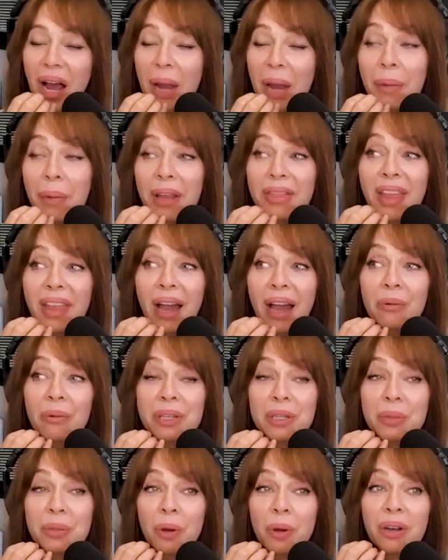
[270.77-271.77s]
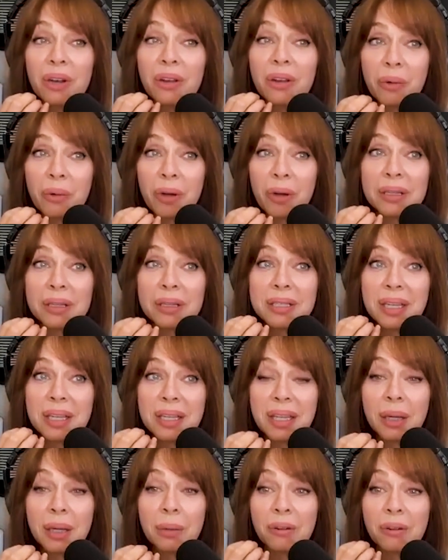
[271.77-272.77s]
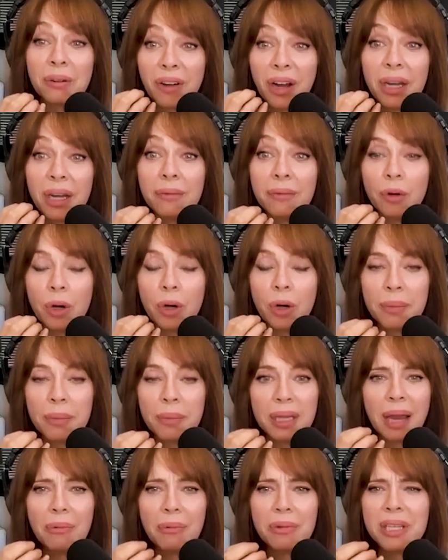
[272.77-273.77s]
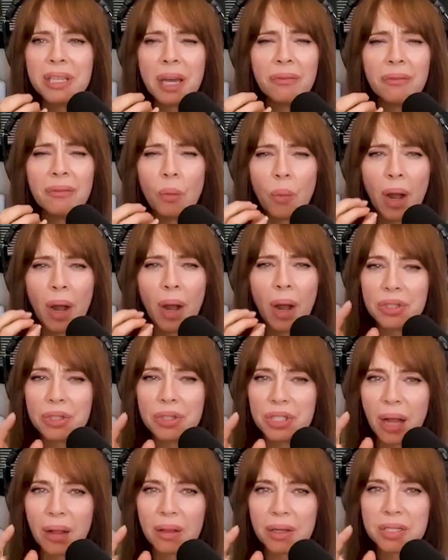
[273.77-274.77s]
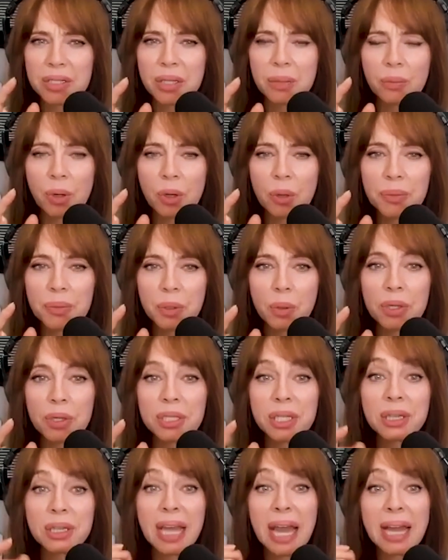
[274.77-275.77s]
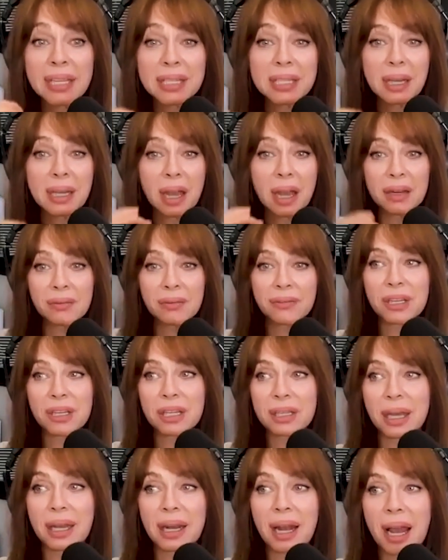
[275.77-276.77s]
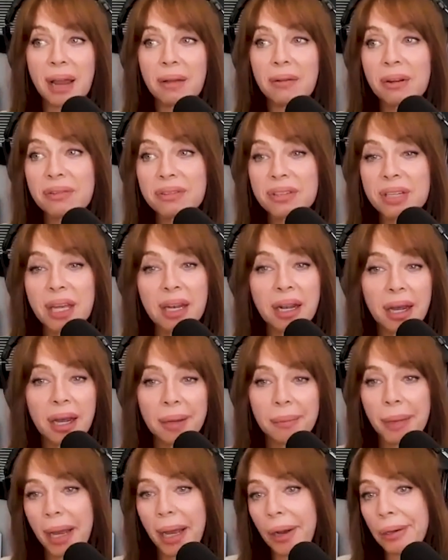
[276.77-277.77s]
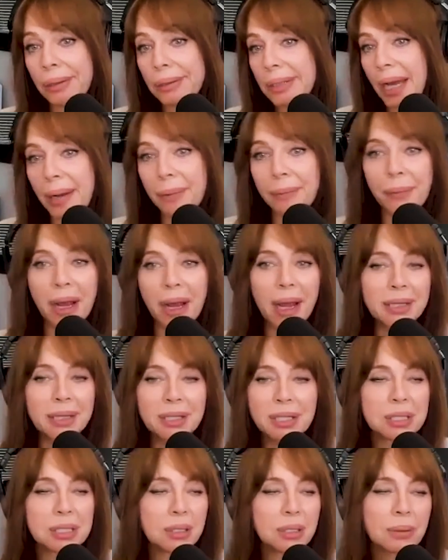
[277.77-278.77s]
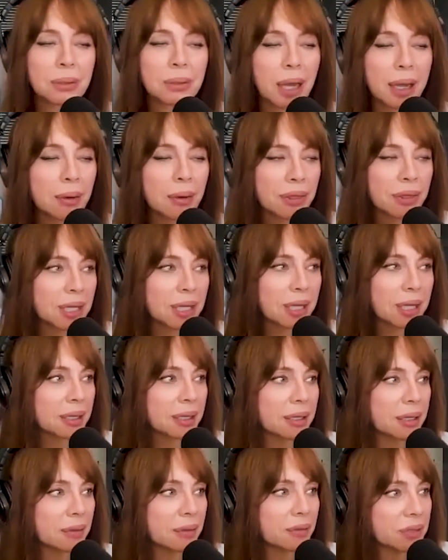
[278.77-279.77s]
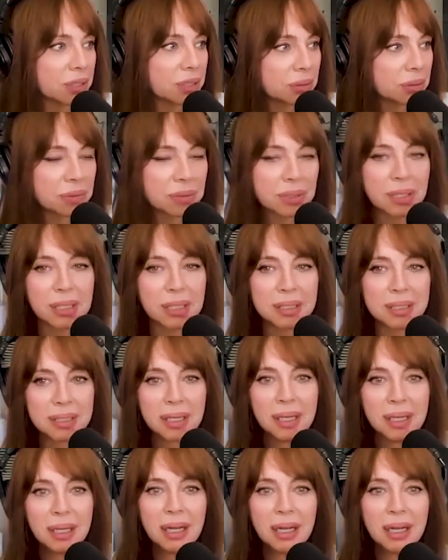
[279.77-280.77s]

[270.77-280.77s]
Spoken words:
I bet that was one of the ones that they were fighting for. I mean, that was kind of a wild challenge. The ropes course, that's the kind of thing that I would have said, I'm out. I don't think I could ever do these.